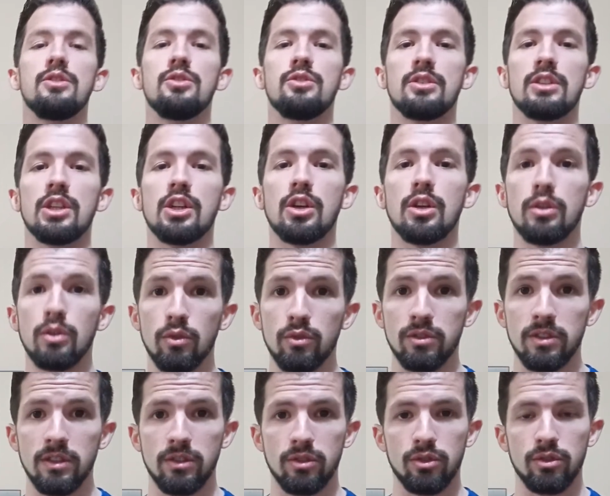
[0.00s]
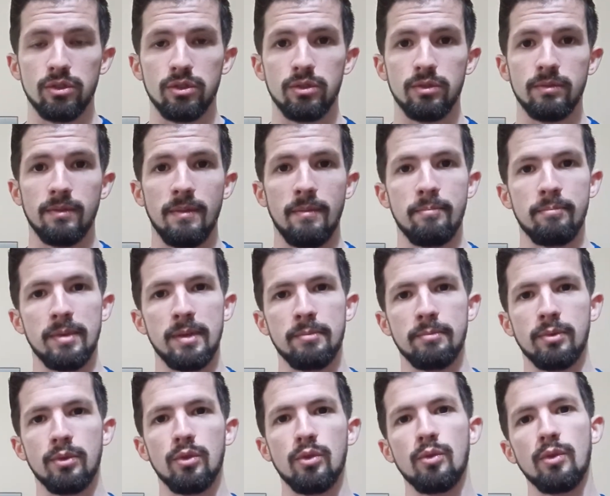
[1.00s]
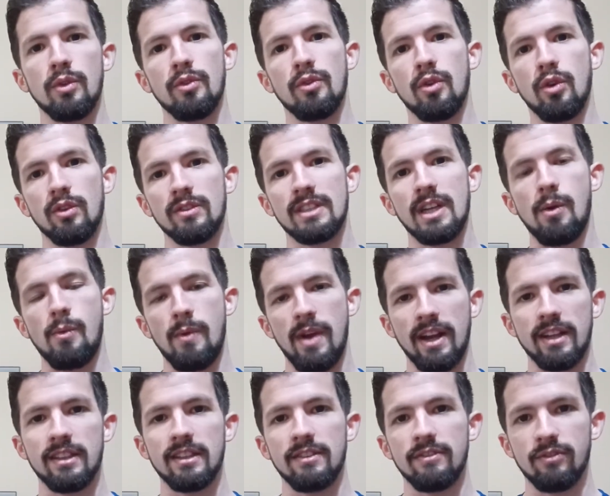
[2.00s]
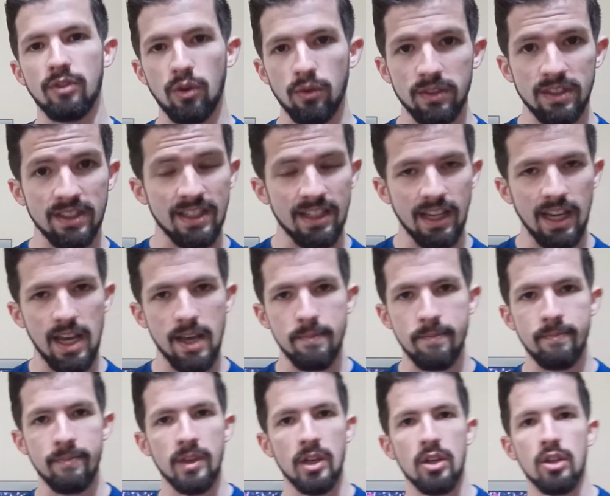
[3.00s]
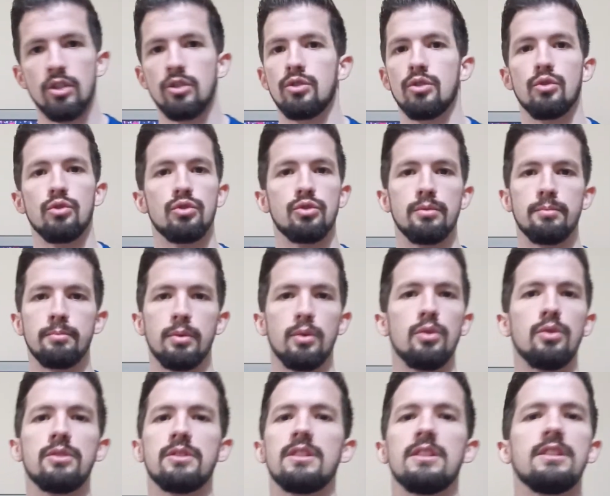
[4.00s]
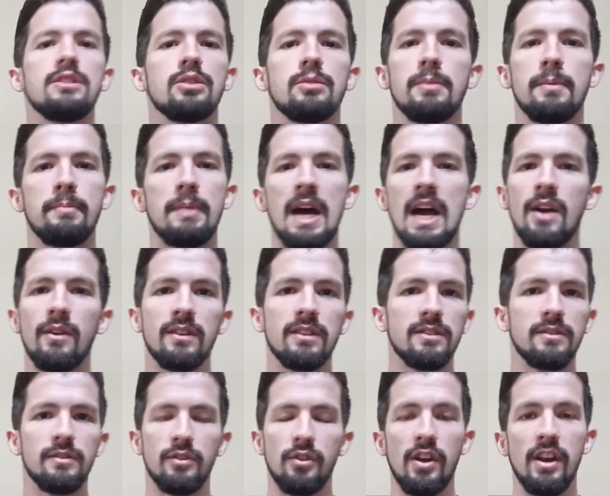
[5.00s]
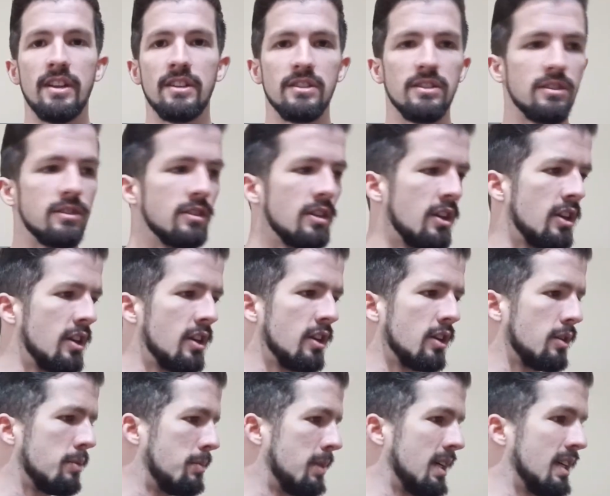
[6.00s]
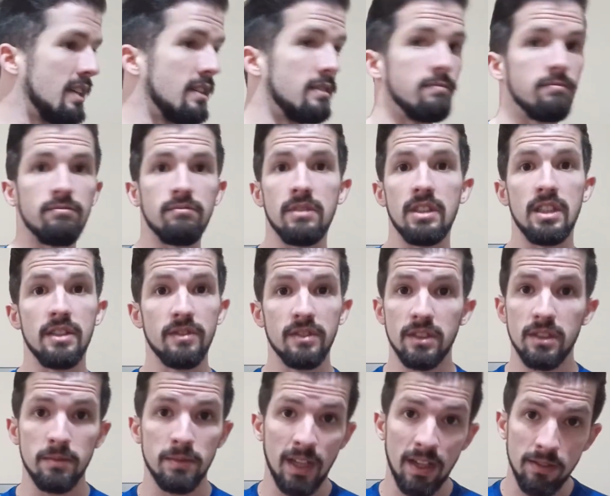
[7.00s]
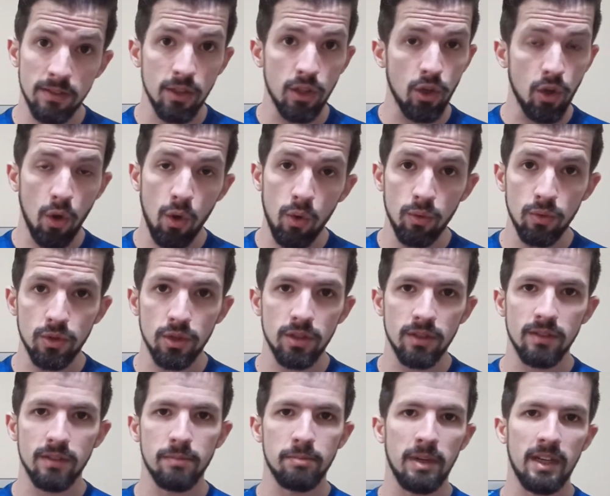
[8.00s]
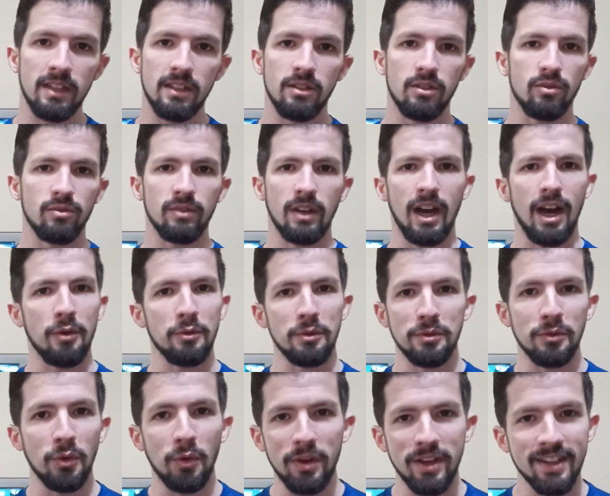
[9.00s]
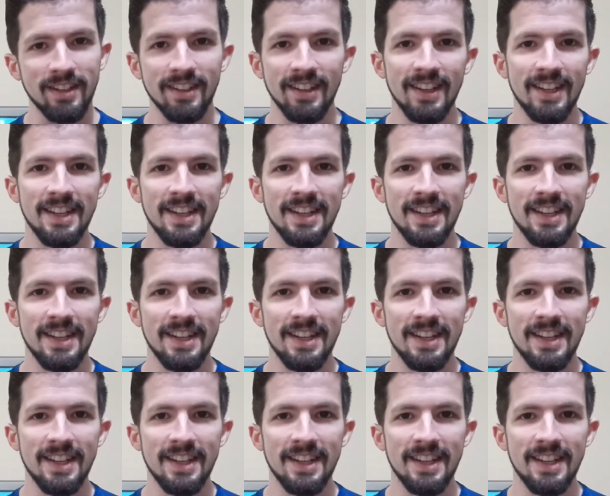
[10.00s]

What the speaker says: usually closer to people who are not directly involved in the game. So supporters, could be parents, friends, could be even sometimes a coach, depending on how annoying